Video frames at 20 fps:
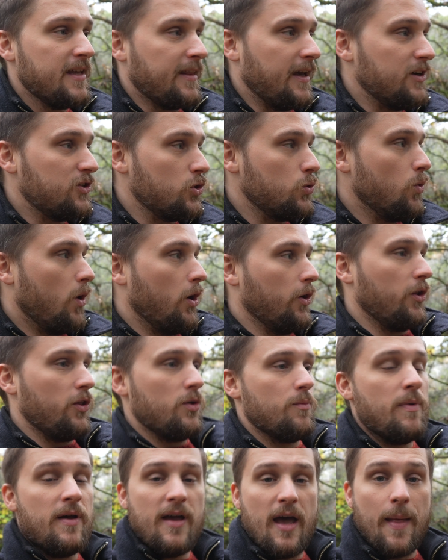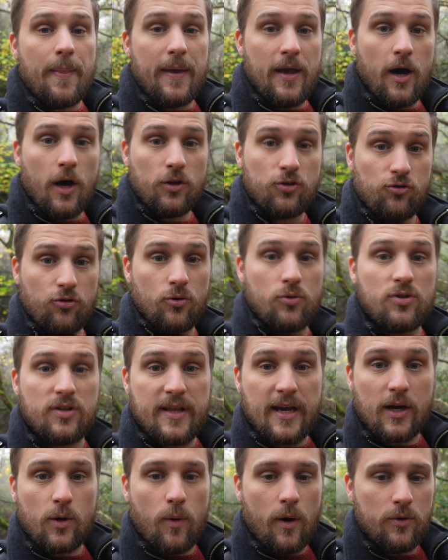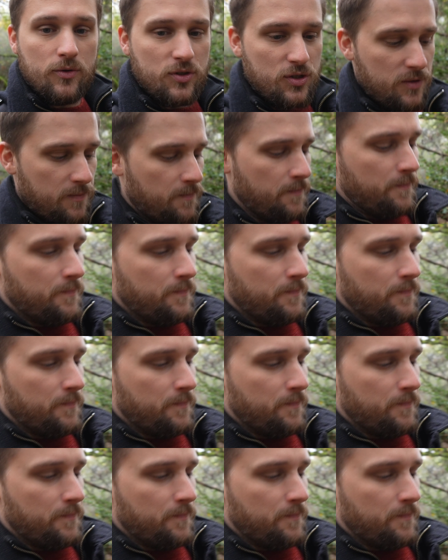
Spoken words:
They do honour them and they are true to their quotes.